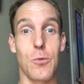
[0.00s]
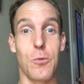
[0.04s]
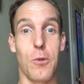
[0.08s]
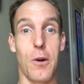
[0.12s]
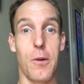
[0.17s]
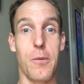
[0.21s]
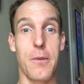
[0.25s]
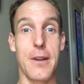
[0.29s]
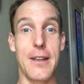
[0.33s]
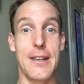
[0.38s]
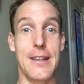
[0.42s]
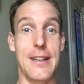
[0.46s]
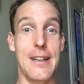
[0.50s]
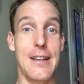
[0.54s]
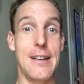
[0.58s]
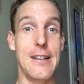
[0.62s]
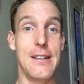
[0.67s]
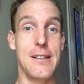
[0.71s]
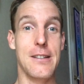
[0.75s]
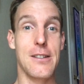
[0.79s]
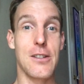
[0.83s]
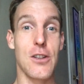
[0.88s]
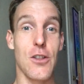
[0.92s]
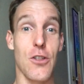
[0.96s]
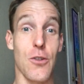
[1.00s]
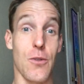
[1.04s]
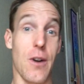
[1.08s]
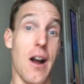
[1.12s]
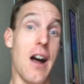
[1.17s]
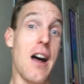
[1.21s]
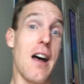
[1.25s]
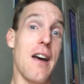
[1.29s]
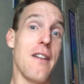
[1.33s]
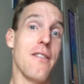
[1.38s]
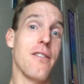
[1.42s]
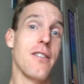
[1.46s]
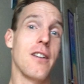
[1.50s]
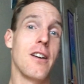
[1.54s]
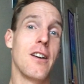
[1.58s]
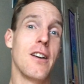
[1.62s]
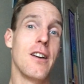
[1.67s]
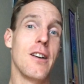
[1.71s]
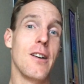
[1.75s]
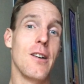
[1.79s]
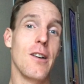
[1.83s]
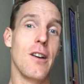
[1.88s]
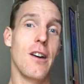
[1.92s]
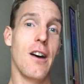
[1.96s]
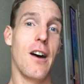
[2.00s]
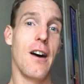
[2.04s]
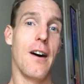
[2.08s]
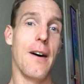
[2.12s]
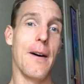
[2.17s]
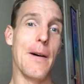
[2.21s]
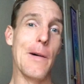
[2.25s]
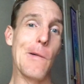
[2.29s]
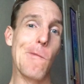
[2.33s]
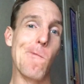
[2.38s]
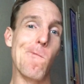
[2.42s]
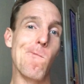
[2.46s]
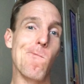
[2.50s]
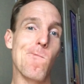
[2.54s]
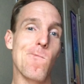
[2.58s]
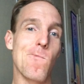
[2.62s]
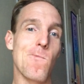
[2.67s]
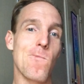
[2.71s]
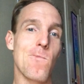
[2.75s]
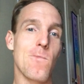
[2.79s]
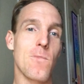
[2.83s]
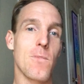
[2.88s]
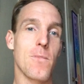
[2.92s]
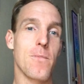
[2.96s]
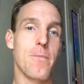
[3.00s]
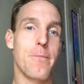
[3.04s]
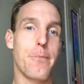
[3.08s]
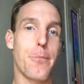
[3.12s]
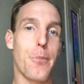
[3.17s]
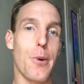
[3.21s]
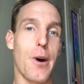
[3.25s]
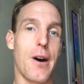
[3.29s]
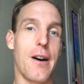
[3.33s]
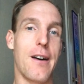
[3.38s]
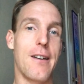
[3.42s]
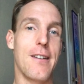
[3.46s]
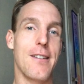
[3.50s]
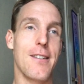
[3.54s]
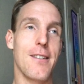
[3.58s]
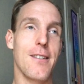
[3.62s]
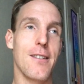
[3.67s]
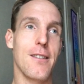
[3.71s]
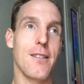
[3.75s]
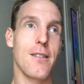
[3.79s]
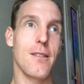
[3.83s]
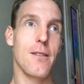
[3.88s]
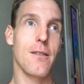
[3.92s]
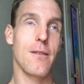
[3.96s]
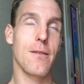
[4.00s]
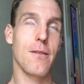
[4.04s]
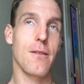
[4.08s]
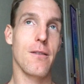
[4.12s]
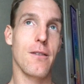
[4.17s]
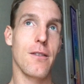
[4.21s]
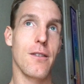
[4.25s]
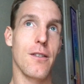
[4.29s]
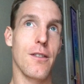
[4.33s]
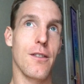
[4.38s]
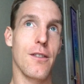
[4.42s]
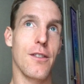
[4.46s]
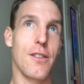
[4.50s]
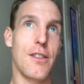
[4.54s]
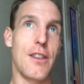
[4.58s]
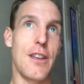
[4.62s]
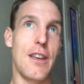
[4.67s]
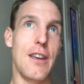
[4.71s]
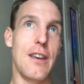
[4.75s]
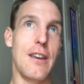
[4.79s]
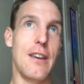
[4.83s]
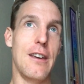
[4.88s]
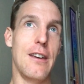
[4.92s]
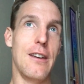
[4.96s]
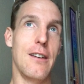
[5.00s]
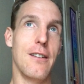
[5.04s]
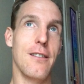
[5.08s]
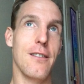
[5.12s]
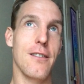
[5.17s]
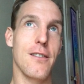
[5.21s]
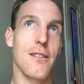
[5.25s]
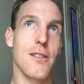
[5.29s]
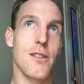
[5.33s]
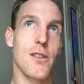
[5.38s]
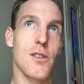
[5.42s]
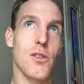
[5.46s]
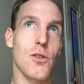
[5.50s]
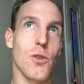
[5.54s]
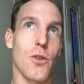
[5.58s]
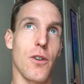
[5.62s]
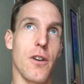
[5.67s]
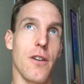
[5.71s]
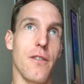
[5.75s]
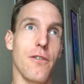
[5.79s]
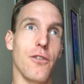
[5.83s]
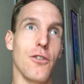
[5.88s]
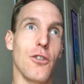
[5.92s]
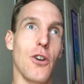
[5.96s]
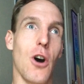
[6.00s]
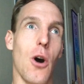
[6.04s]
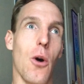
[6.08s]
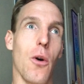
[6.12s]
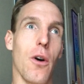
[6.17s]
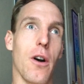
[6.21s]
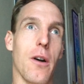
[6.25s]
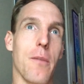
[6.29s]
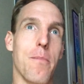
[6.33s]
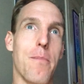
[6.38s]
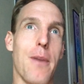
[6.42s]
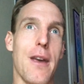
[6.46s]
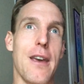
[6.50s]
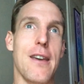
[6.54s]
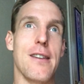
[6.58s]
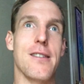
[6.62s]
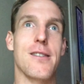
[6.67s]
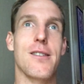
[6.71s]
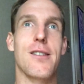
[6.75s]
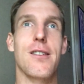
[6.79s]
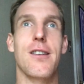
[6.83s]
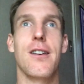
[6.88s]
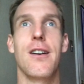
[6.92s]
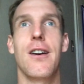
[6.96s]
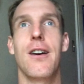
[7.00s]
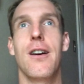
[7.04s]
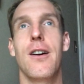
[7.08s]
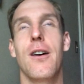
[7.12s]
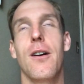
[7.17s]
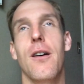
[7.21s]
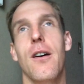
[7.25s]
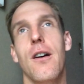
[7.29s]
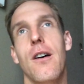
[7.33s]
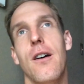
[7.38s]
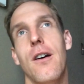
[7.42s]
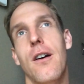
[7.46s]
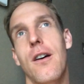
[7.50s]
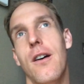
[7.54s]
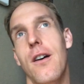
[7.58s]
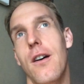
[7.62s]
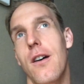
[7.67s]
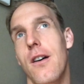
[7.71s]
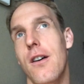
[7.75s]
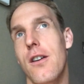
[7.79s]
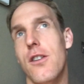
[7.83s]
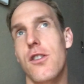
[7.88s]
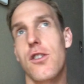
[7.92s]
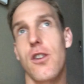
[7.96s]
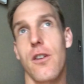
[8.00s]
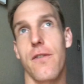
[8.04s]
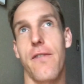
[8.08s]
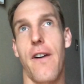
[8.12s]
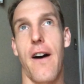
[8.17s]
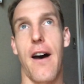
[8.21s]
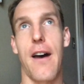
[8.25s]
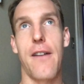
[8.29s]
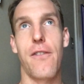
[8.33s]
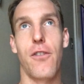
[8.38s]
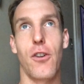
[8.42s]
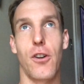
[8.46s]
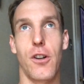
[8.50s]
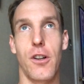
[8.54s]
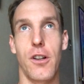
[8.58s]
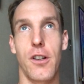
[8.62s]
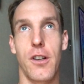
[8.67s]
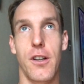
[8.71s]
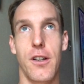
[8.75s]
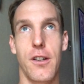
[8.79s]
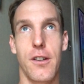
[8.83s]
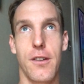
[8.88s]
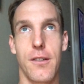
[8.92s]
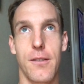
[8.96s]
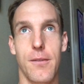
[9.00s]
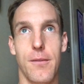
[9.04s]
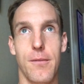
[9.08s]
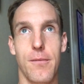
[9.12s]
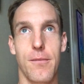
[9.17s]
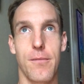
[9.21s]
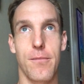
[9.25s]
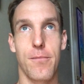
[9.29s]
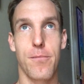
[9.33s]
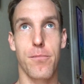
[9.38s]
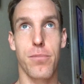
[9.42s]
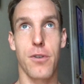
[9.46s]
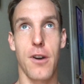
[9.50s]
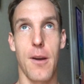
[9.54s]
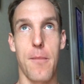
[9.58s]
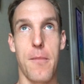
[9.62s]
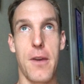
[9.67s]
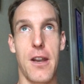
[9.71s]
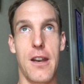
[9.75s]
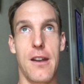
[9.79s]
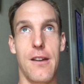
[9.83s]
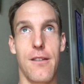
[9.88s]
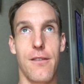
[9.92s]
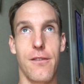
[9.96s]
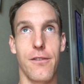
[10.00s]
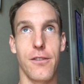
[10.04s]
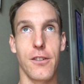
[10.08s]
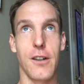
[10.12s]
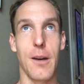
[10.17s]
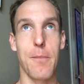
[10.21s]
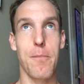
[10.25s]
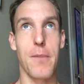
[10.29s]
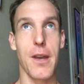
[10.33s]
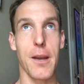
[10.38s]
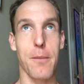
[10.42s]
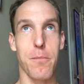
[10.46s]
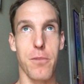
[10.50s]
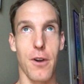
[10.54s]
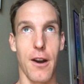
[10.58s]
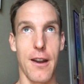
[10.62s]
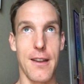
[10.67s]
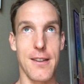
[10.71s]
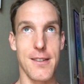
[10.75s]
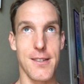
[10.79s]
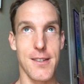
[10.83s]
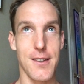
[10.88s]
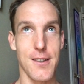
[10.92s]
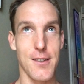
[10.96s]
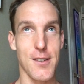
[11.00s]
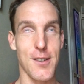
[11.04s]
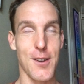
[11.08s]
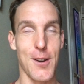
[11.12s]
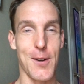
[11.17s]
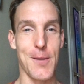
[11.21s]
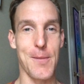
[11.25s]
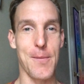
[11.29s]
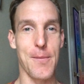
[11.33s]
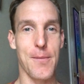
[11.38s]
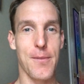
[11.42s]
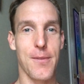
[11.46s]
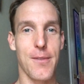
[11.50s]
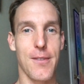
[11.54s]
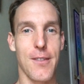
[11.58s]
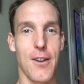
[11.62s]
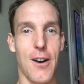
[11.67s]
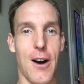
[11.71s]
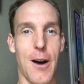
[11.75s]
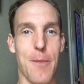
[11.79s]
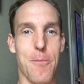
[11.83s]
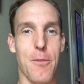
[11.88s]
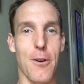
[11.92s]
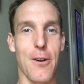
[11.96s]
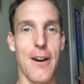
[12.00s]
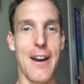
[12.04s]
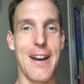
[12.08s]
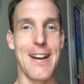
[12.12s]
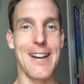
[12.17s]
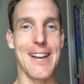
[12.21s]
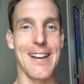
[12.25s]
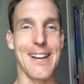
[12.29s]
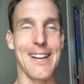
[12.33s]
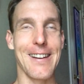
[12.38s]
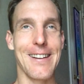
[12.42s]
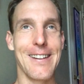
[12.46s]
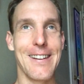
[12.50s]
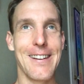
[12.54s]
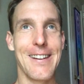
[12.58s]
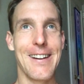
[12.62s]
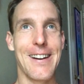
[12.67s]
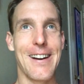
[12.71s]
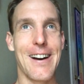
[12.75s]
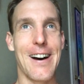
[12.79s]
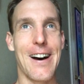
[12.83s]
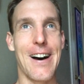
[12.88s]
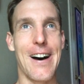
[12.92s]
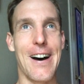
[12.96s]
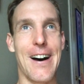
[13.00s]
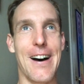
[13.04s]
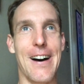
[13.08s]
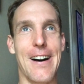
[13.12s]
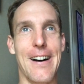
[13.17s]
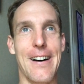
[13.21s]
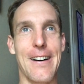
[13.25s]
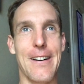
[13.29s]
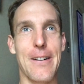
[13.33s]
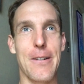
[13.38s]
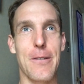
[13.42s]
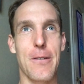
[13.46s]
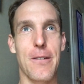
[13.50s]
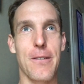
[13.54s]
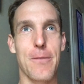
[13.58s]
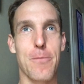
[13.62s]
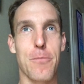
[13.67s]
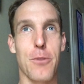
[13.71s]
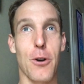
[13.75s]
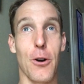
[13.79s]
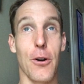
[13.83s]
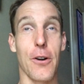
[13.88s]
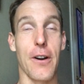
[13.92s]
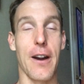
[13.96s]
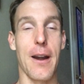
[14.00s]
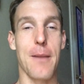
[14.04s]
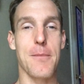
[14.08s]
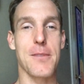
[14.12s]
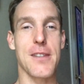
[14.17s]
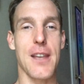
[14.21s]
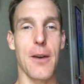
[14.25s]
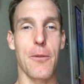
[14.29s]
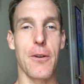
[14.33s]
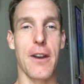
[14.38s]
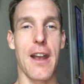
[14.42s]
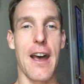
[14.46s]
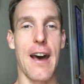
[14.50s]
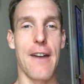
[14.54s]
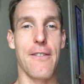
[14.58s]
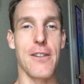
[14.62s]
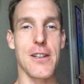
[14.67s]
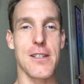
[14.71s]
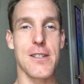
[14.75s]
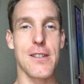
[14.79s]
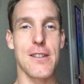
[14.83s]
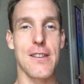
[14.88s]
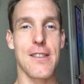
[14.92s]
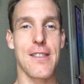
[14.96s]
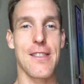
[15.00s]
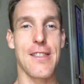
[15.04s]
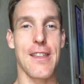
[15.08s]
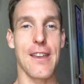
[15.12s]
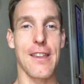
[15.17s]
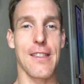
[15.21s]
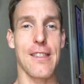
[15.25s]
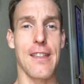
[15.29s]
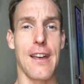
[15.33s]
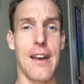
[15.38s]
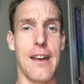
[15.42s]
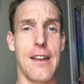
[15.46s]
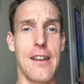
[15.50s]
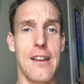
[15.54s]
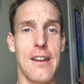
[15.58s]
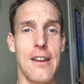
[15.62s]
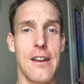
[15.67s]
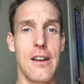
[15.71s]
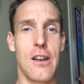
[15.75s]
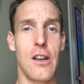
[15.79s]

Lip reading: what we need to thrive. Um, but the sort of lower based survival, primitive limbic brain system operating uh, programs that would have us think that